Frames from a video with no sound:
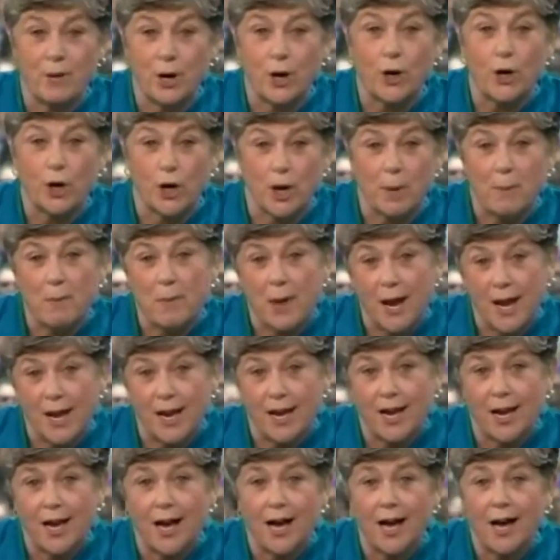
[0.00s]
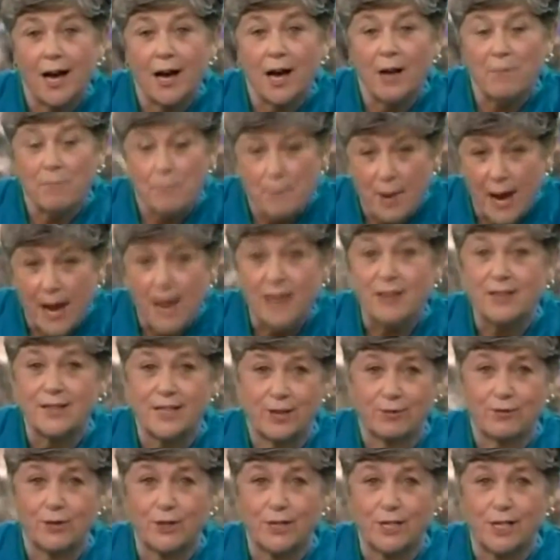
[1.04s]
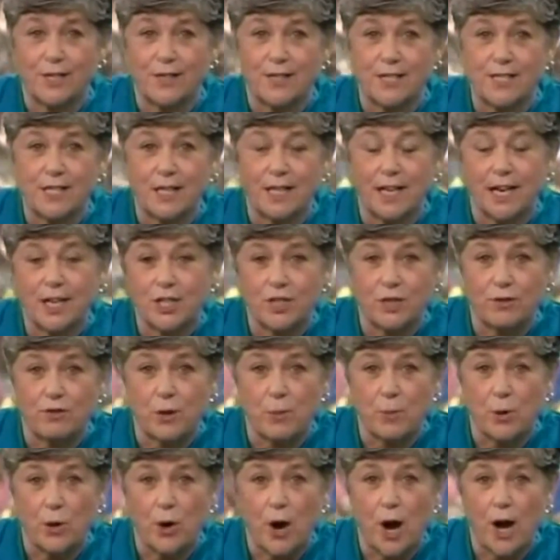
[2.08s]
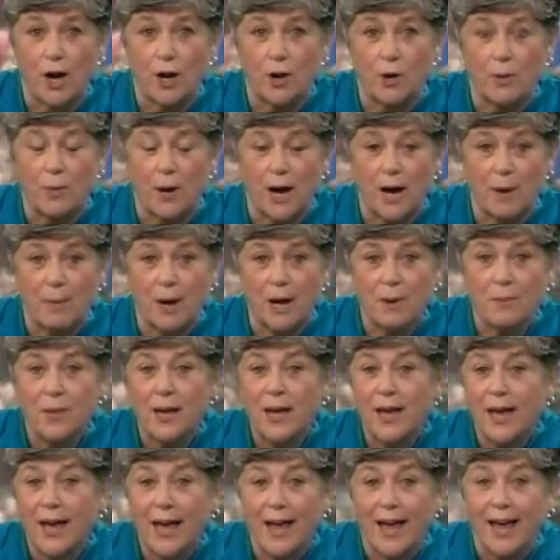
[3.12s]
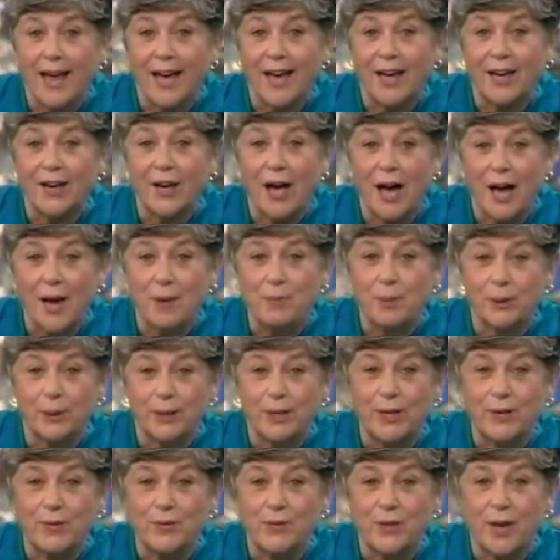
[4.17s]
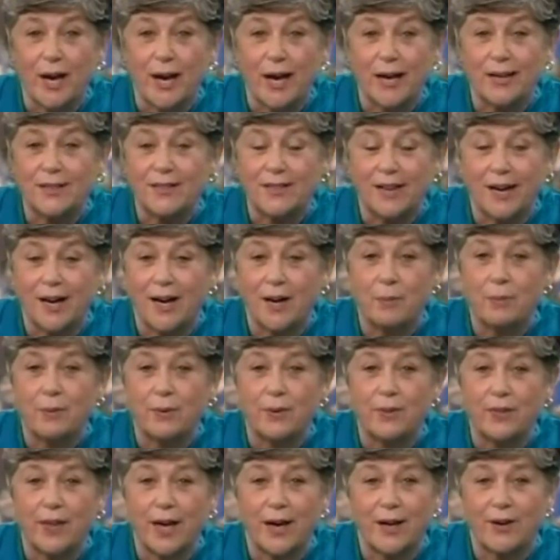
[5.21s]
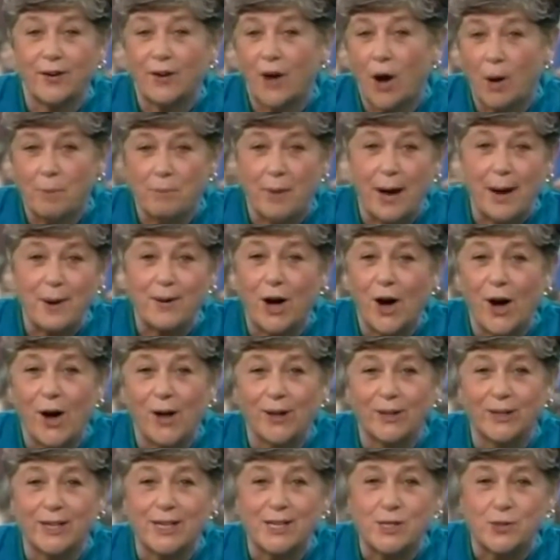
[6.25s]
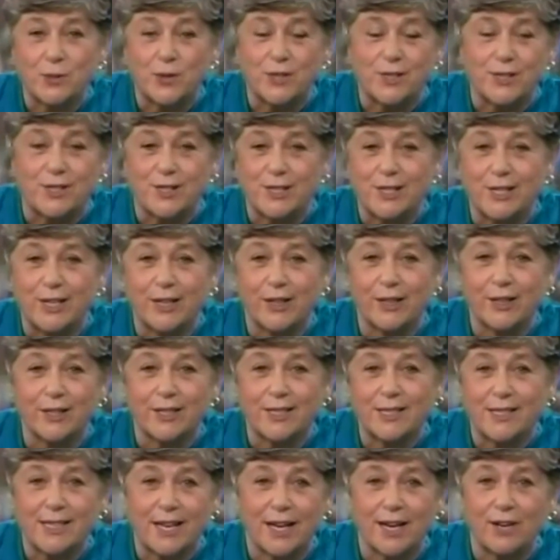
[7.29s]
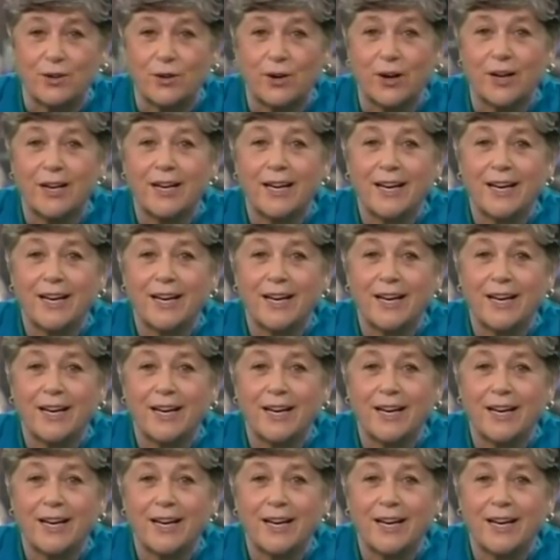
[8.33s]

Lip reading: are going to make the difference in this election for Barack Obama. And I believe that my colleagues with Cecile and Sandra,